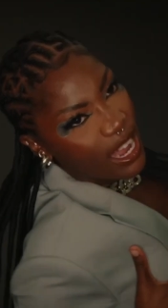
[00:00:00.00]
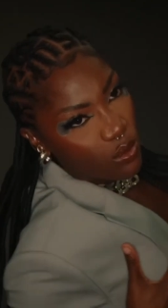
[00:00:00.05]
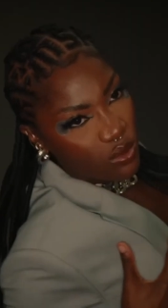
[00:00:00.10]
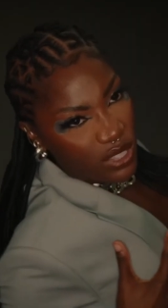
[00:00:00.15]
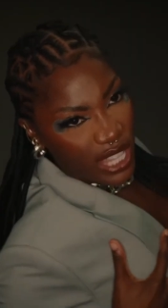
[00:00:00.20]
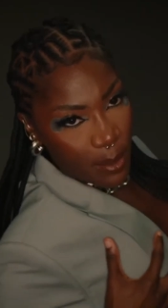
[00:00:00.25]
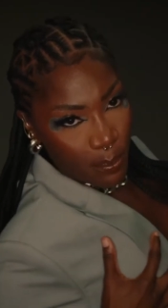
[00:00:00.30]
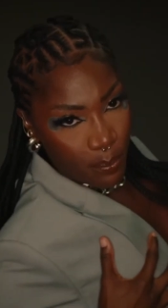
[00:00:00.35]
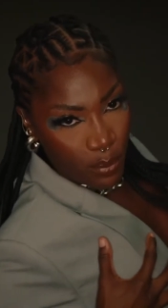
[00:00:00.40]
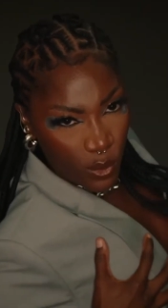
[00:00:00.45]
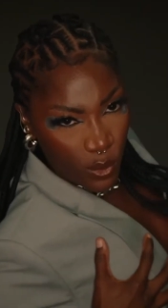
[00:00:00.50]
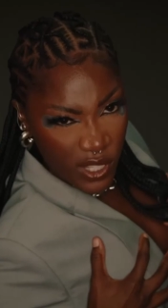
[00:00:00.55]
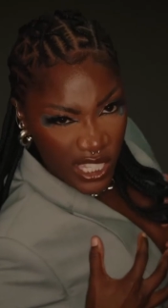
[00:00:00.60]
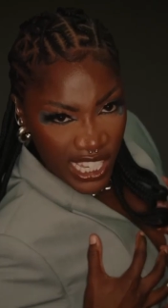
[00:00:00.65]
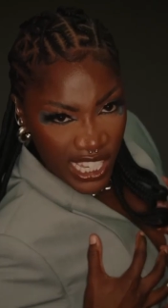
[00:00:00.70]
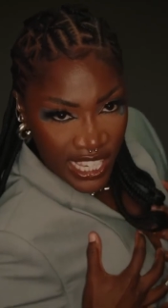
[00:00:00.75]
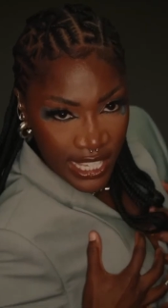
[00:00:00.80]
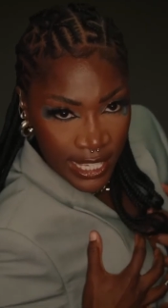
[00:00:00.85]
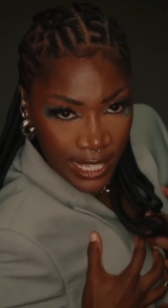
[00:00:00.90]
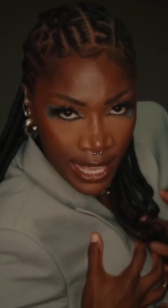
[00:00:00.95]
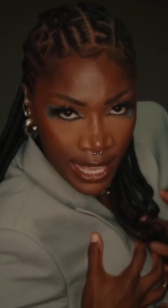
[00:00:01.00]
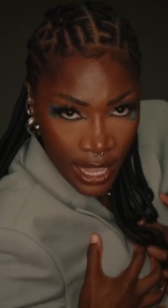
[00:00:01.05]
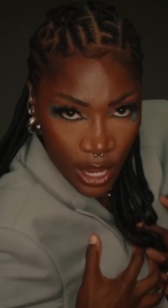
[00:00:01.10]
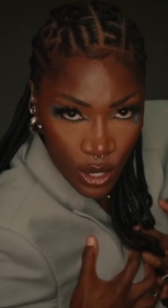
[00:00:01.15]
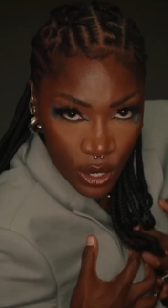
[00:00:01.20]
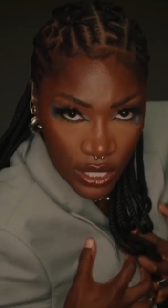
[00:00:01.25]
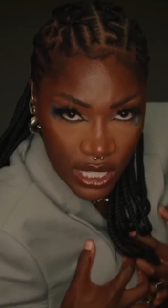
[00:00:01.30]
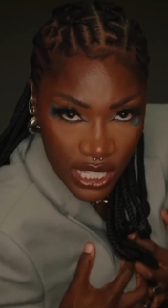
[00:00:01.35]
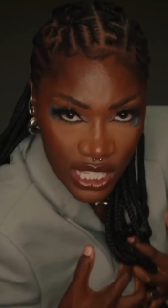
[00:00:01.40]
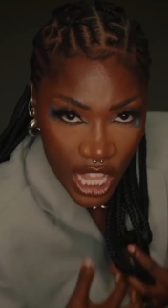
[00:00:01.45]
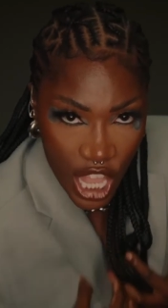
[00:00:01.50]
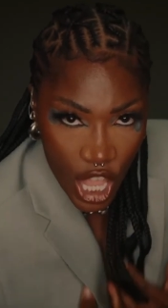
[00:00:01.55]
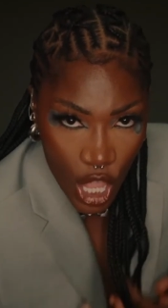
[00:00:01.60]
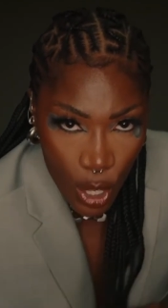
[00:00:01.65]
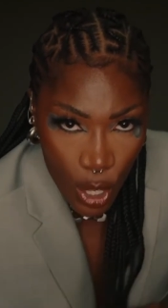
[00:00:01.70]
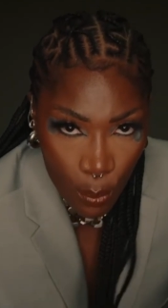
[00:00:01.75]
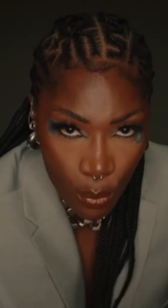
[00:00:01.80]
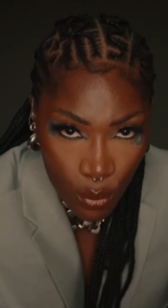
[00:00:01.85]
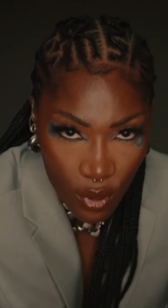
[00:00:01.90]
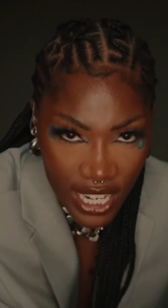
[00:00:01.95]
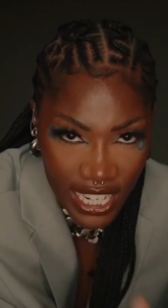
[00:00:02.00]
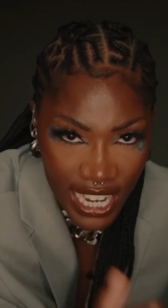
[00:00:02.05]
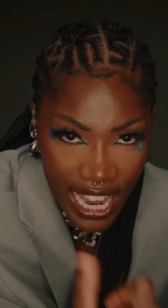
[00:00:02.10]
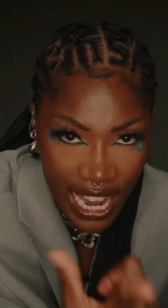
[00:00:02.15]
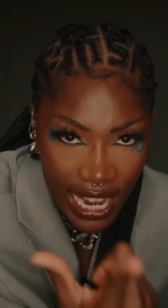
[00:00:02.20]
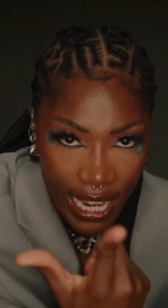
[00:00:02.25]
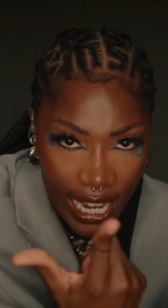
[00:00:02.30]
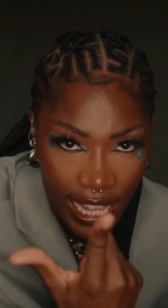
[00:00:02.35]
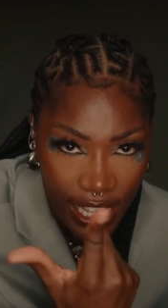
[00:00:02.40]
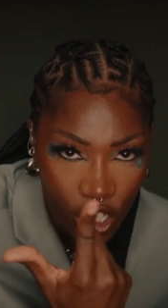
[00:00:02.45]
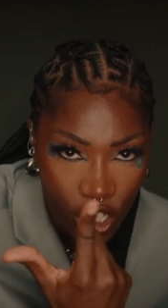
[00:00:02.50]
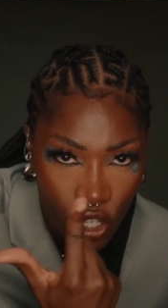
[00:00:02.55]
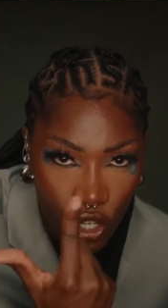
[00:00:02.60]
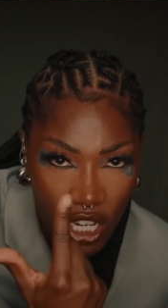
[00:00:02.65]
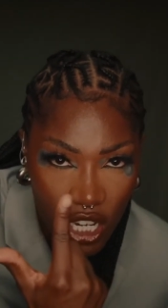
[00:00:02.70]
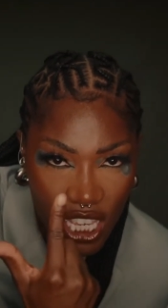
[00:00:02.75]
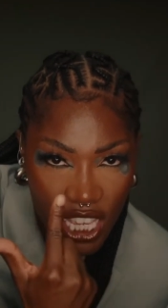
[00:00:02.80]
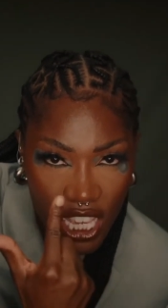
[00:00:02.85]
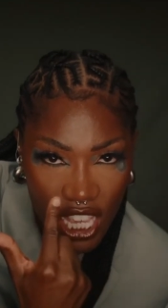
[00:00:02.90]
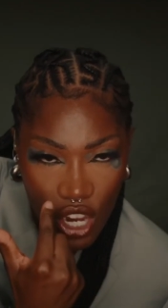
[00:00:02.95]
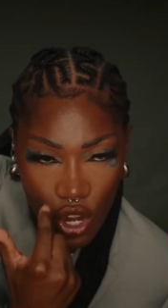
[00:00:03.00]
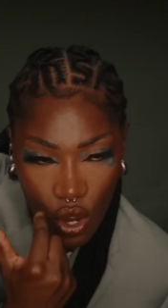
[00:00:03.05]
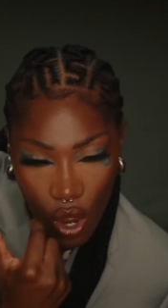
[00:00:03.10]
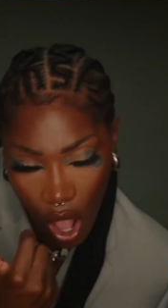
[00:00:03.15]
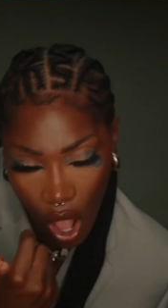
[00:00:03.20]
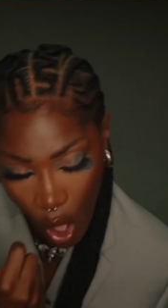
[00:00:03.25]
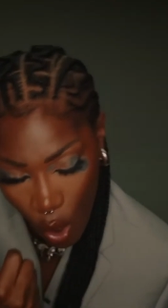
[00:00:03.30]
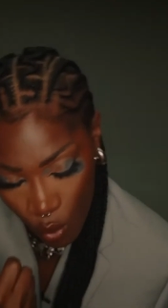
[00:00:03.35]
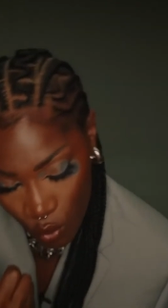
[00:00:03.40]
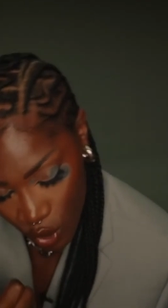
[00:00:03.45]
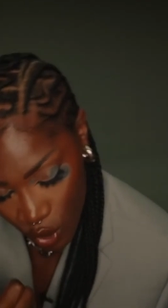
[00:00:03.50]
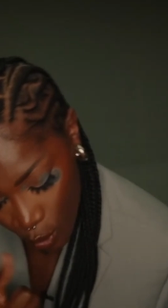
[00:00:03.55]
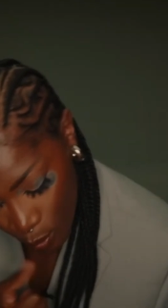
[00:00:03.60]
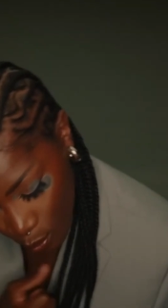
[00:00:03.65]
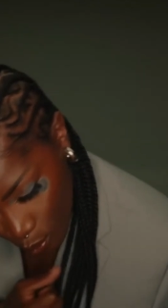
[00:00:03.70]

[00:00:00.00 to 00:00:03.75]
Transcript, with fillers: out they booster years. Bring that liquor here. Owner,